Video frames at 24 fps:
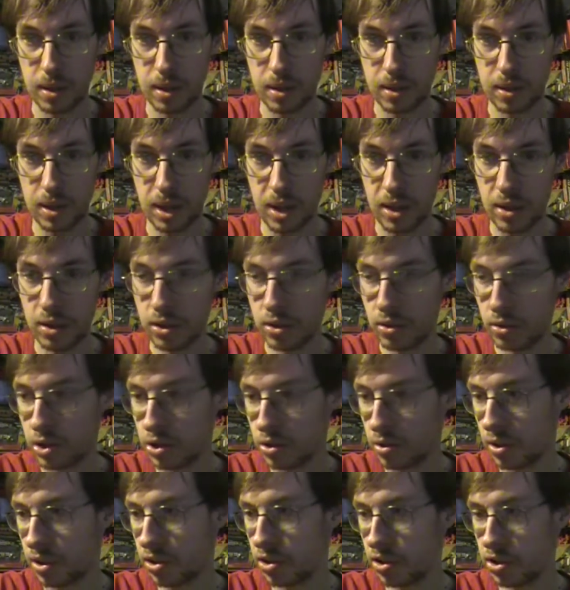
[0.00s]
they are Toys
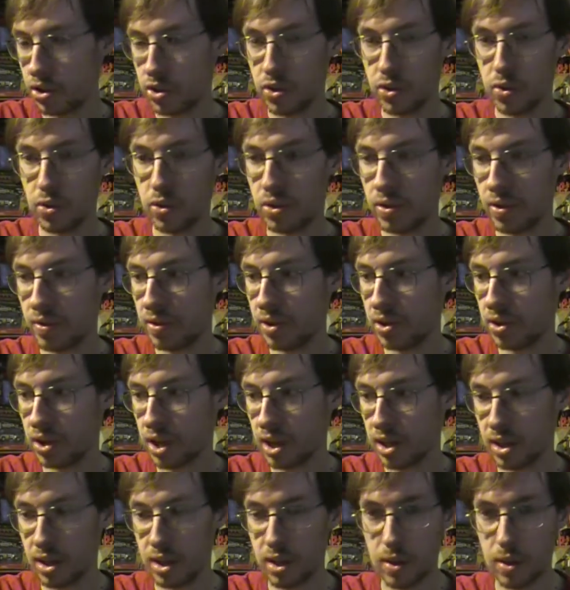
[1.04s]
R Us exclusive. He's got